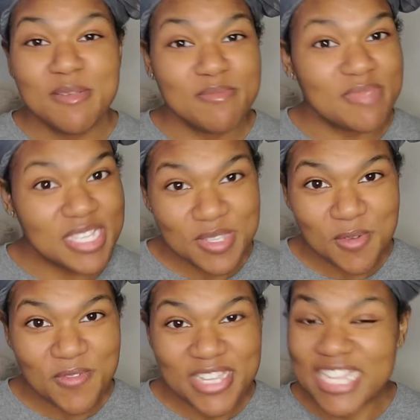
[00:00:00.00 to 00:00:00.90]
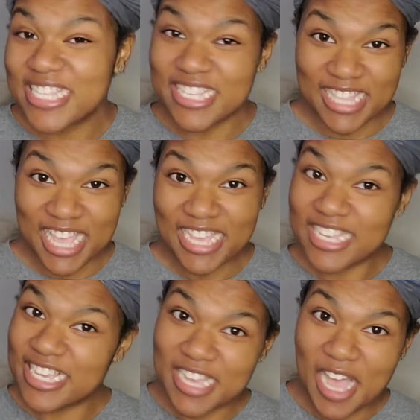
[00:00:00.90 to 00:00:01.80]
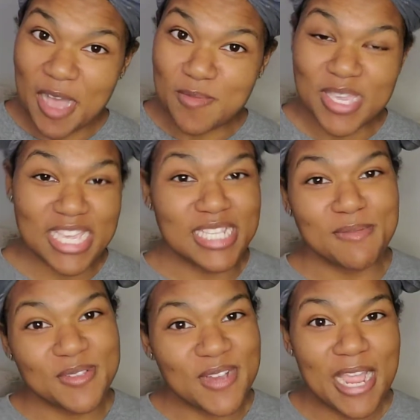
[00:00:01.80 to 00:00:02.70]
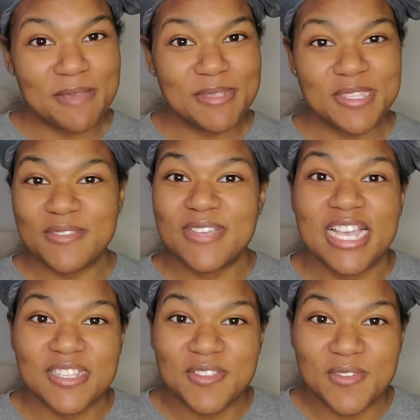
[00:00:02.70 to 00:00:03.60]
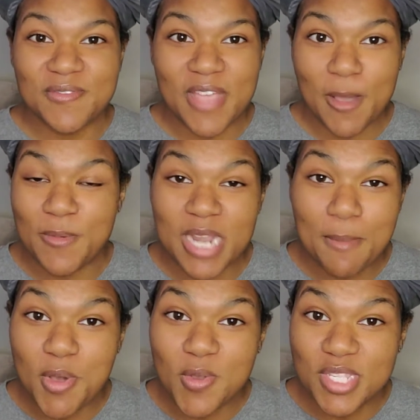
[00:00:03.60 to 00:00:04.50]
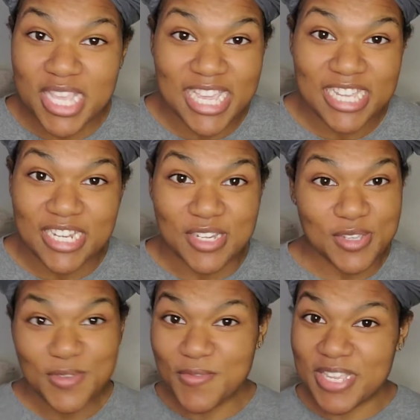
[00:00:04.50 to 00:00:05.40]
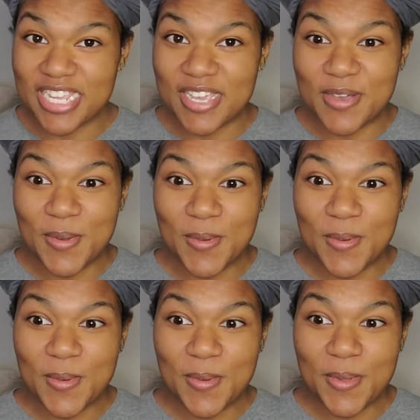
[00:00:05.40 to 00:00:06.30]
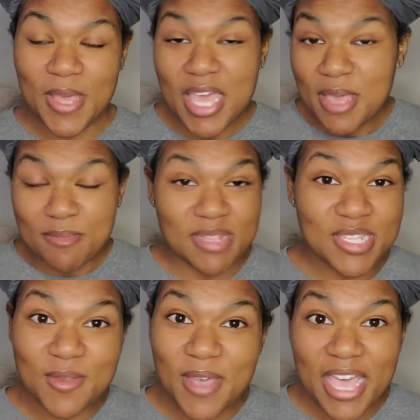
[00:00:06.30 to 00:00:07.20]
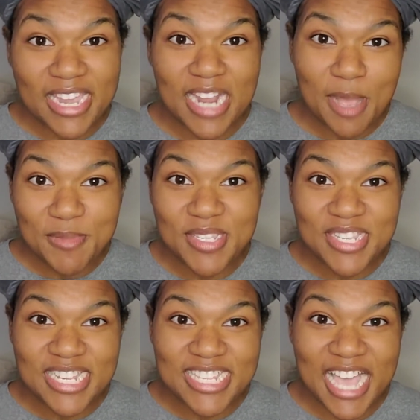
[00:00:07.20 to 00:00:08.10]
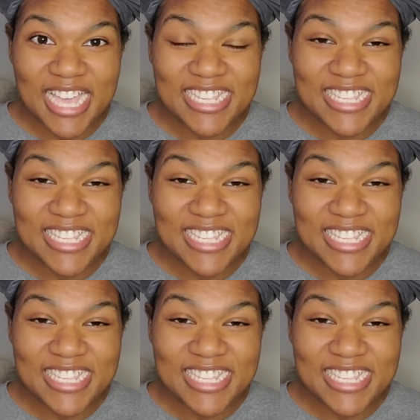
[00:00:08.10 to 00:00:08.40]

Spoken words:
please don't forget to like, comment, and subscribe so you guys are notified when I post a new video. Let's go ahead and hop into this, guys.